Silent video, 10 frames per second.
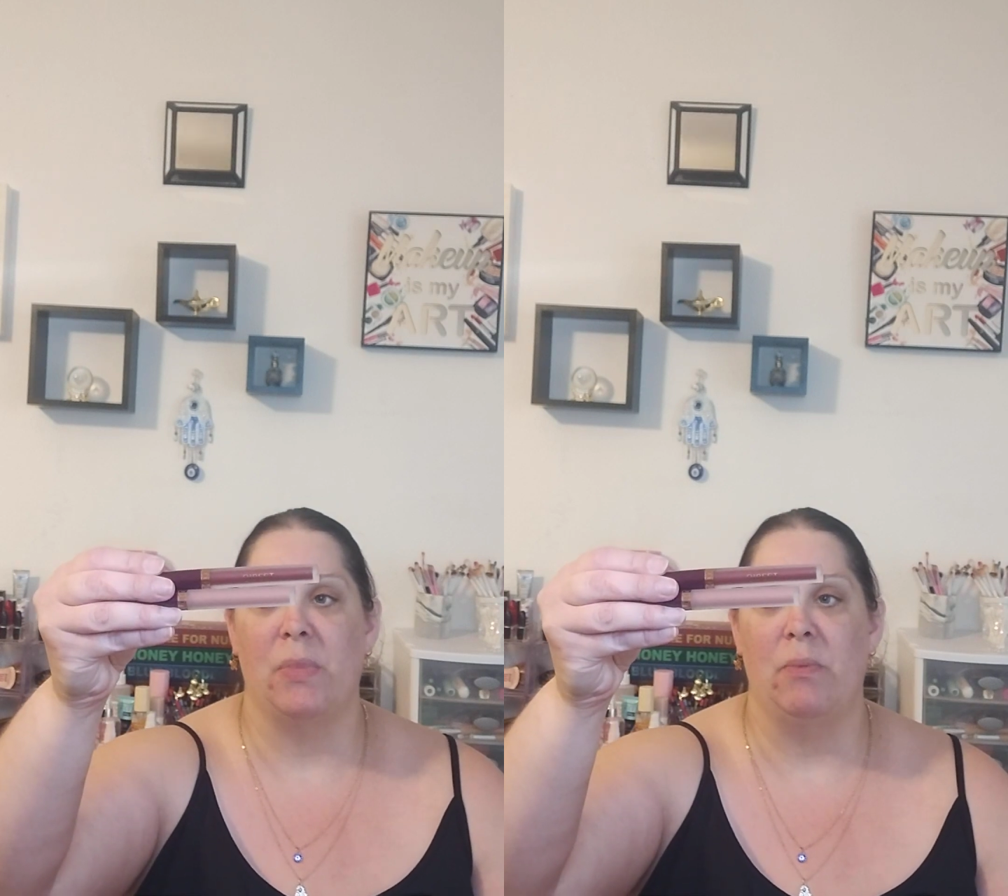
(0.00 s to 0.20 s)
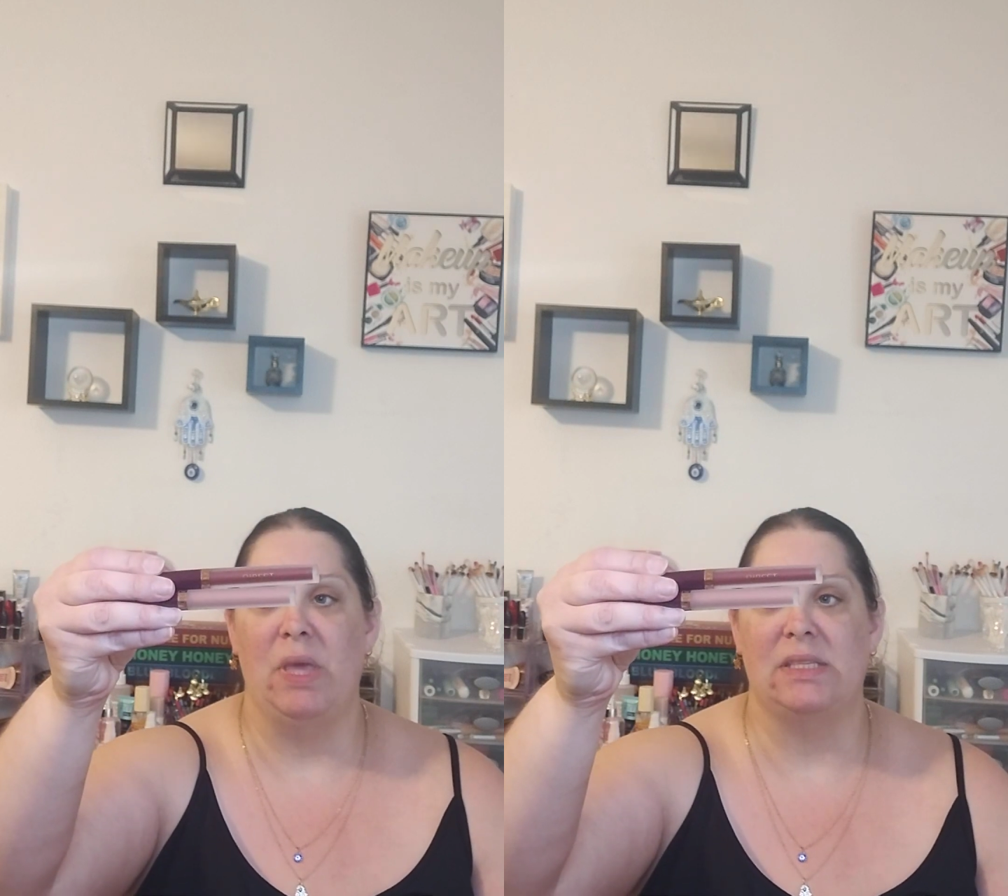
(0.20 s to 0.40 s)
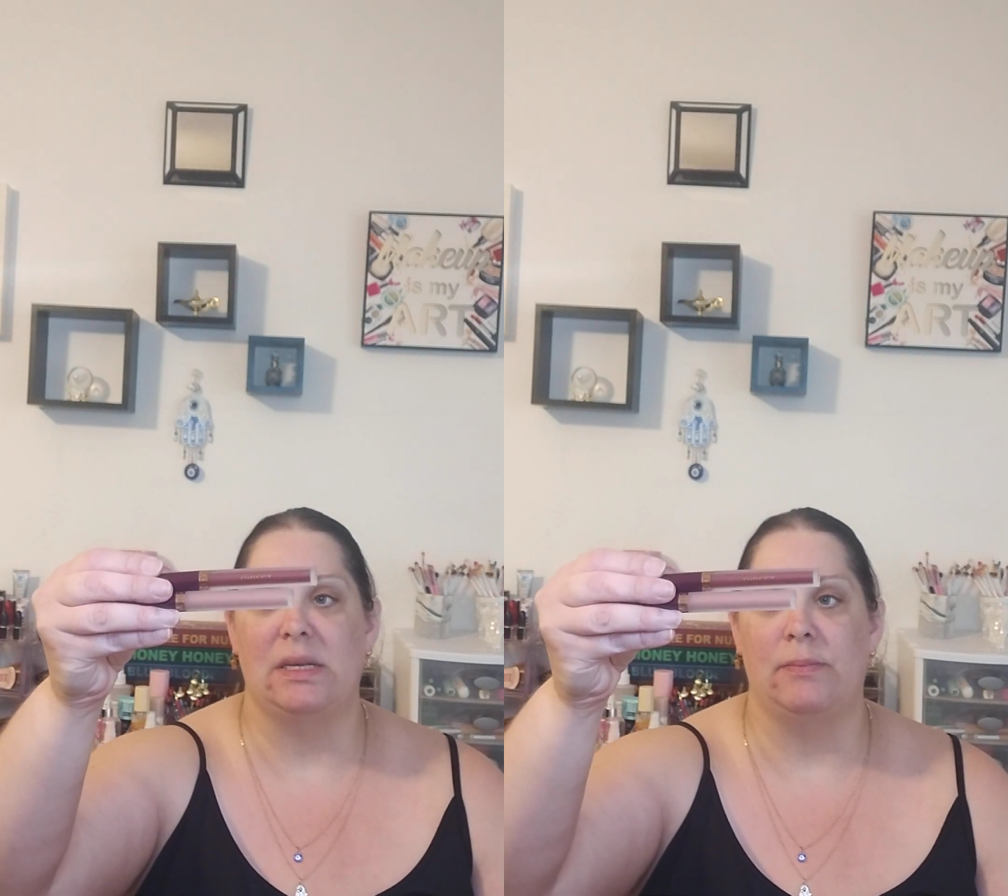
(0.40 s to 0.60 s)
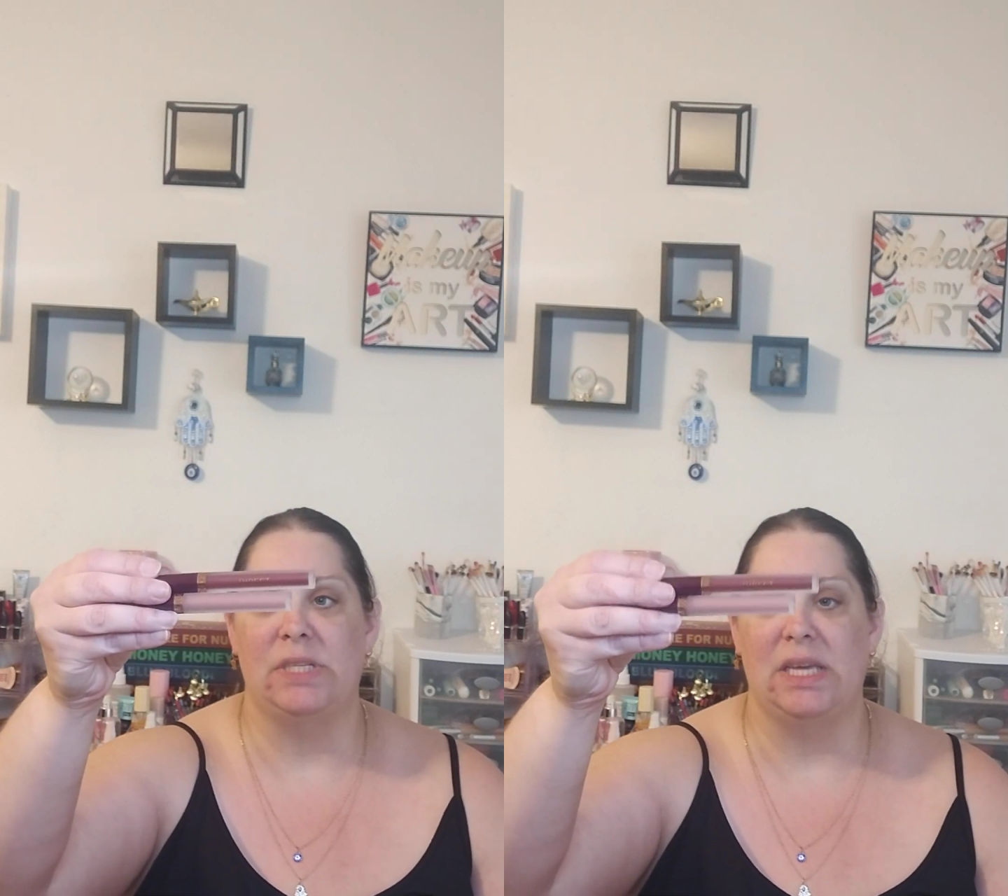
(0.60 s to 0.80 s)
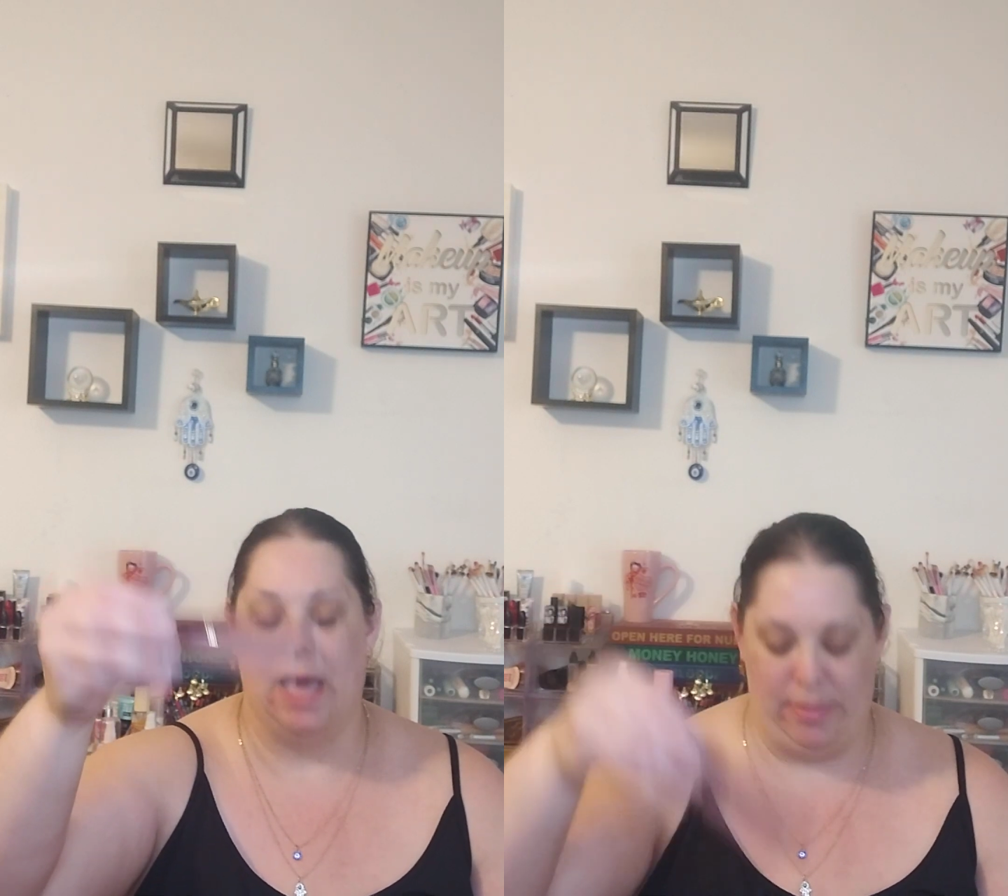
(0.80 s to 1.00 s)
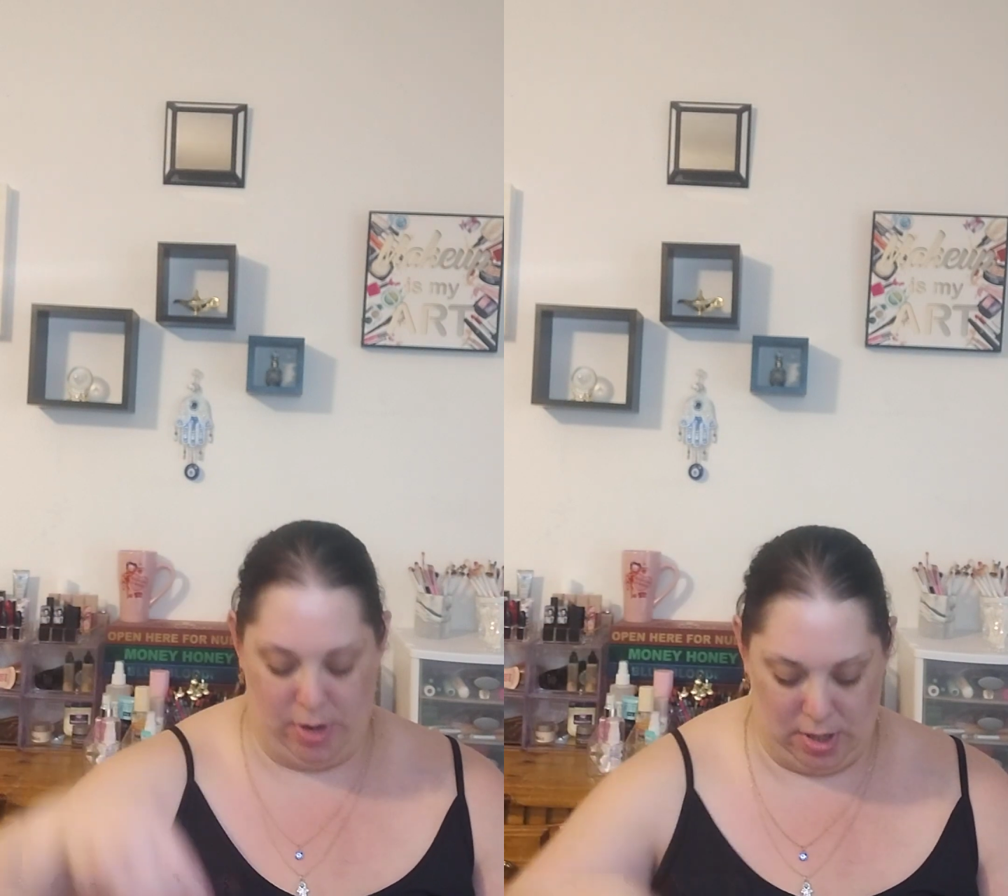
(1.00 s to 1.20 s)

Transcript: mixing them together.